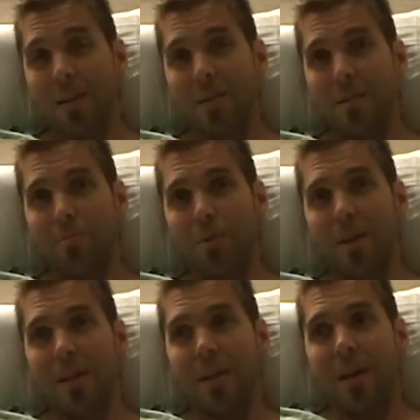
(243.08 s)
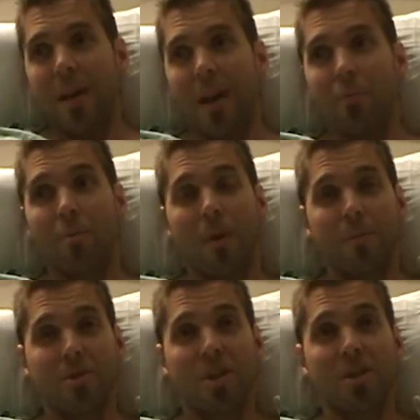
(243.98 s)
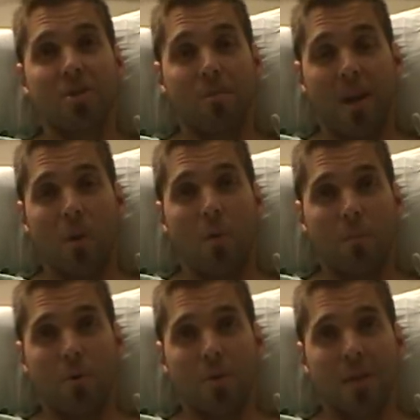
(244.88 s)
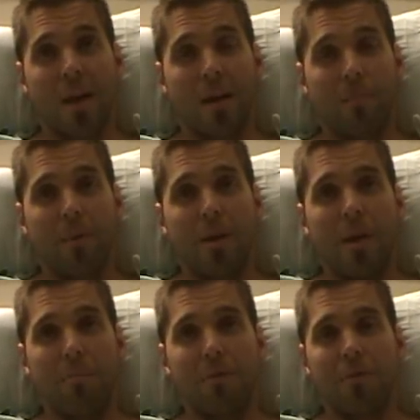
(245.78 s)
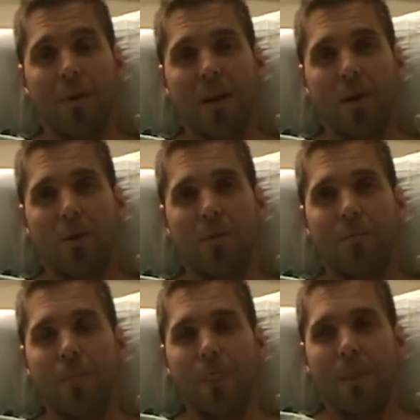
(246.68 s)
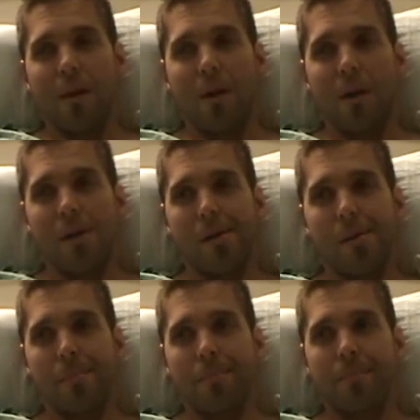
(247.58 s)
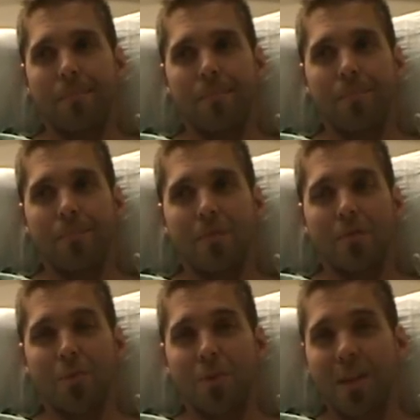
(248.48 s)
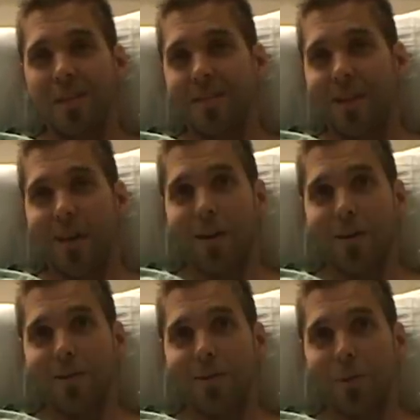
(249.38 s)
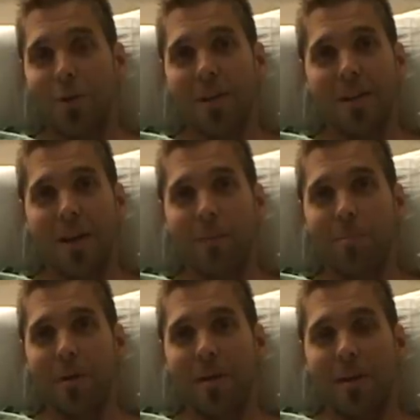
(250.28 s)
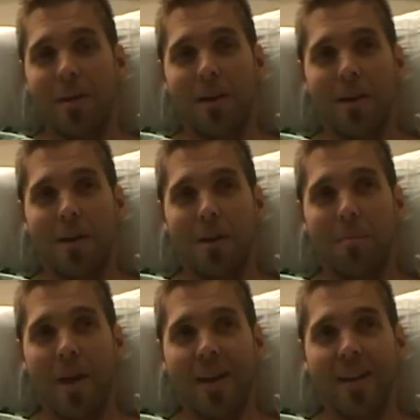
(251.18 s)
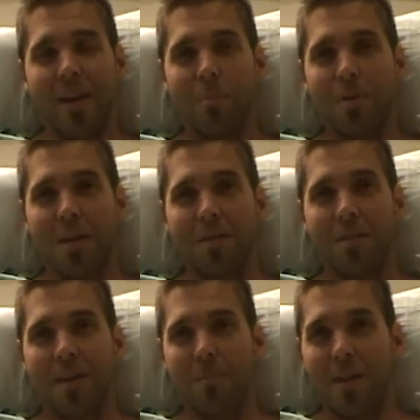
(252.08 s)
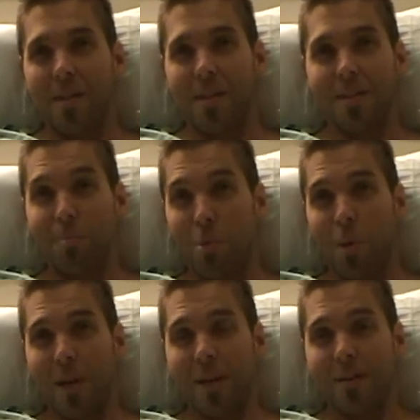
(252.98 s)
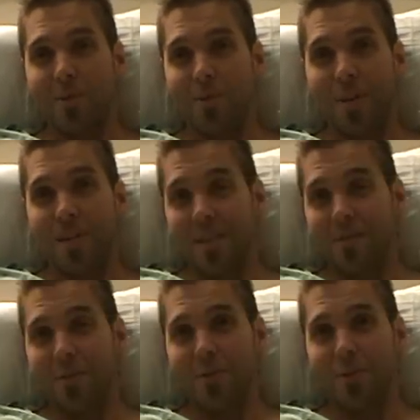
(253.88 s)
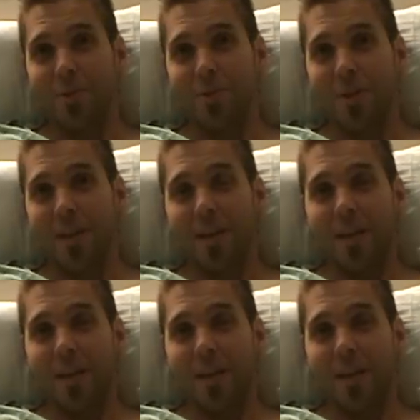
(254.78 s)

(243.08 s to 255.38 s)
at this point, and we'll probably change the bag one more time before I go. So things are looking up. I can't believe that I'm at this point 2 days after surgery,